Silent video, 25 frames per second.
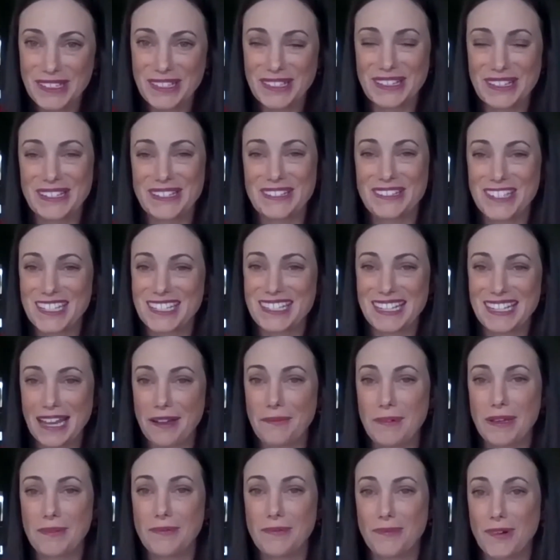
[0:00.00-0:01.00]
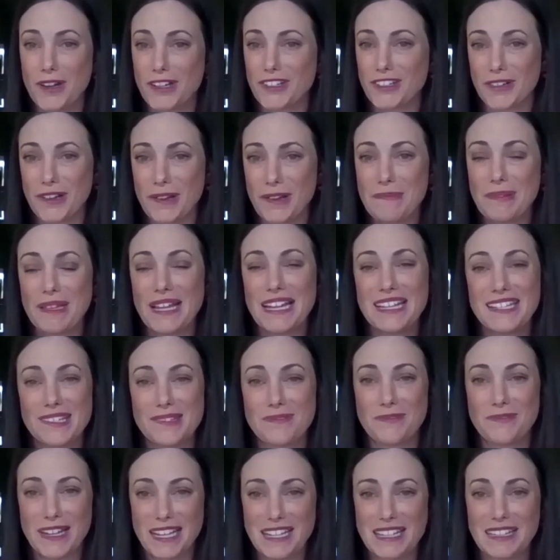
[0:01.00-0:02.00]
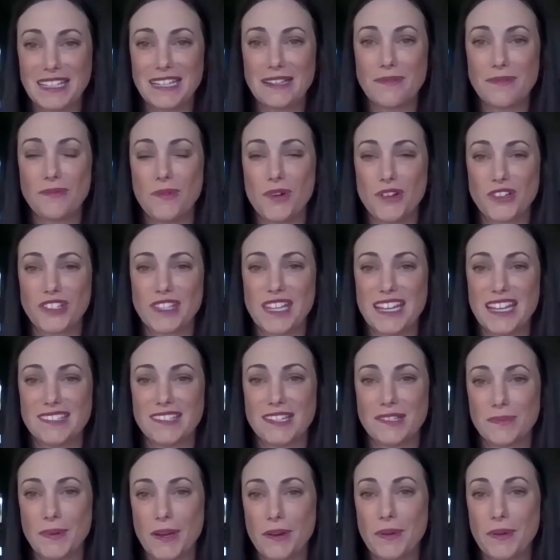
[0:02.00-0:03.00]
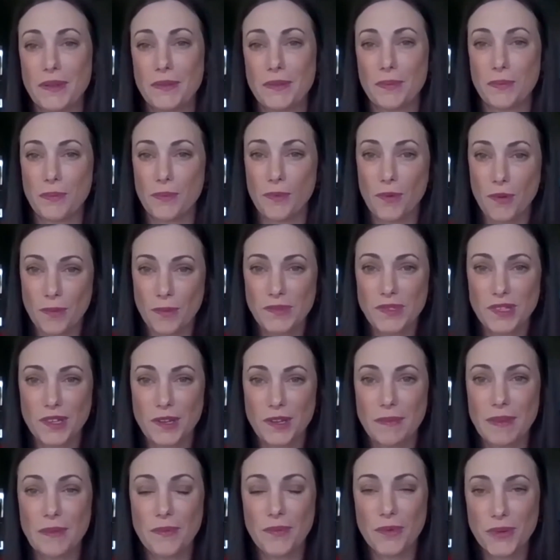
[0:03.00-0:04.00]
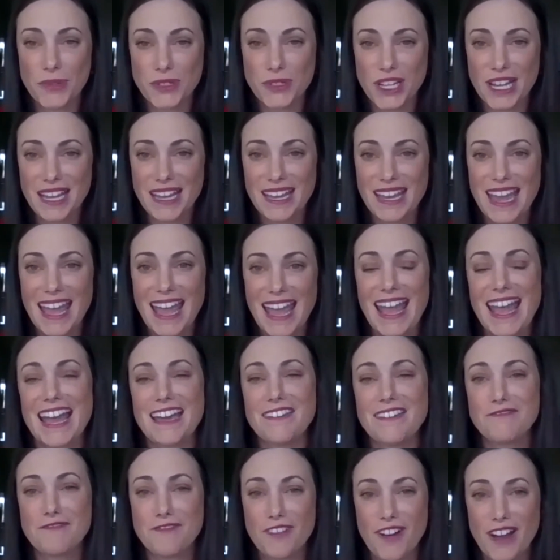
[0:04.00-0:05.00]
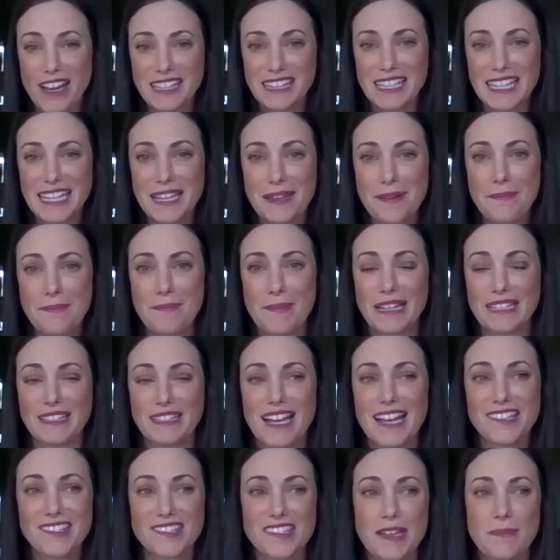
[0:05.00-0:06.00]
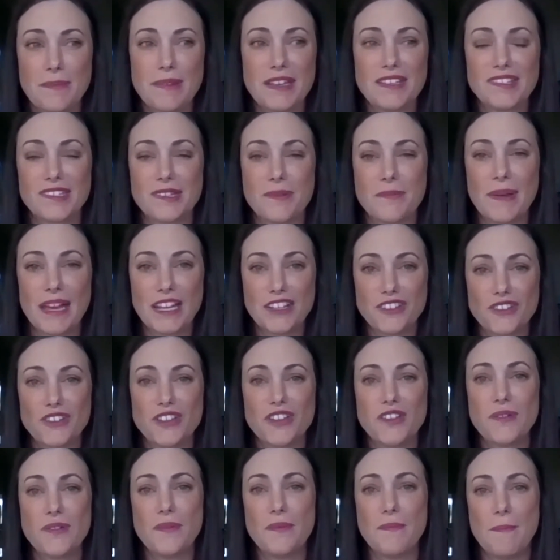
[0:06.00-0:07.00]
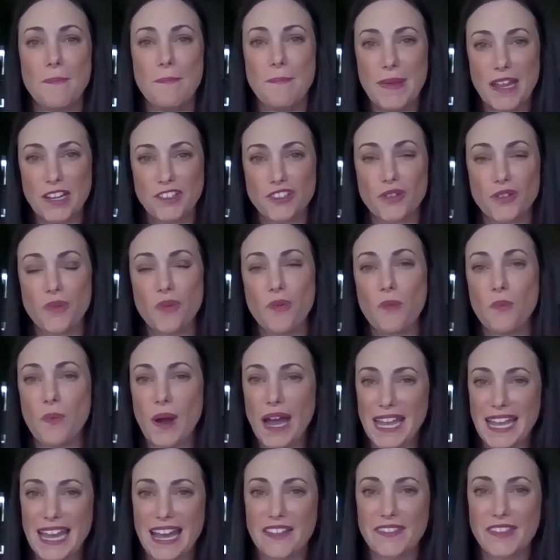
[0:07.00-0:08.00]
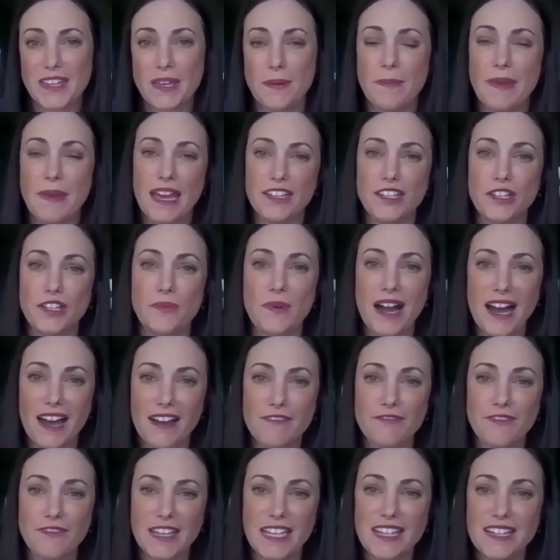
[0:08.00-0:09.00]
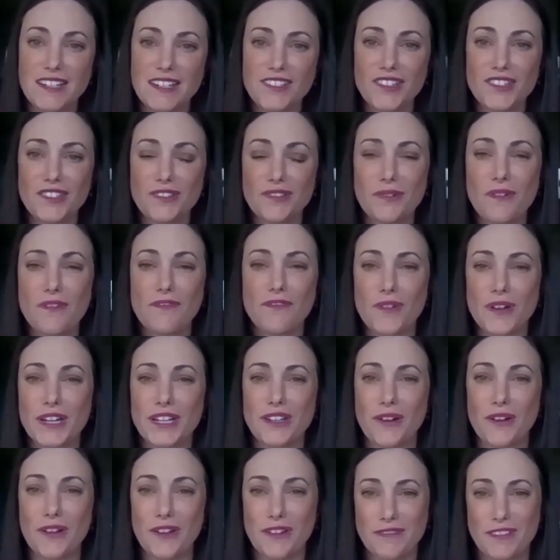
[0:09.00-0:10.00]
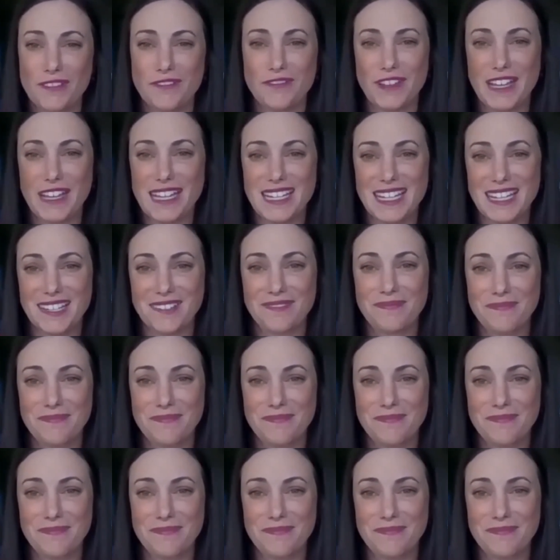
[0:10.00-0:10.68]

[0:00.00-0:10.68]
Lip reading: So just like we wash our own plates, regularly wash theirs as well with warm soapy water. And finally, my last tip is to make sure you measure or weigh out the amount you are feeding, just to avoid overfeeding.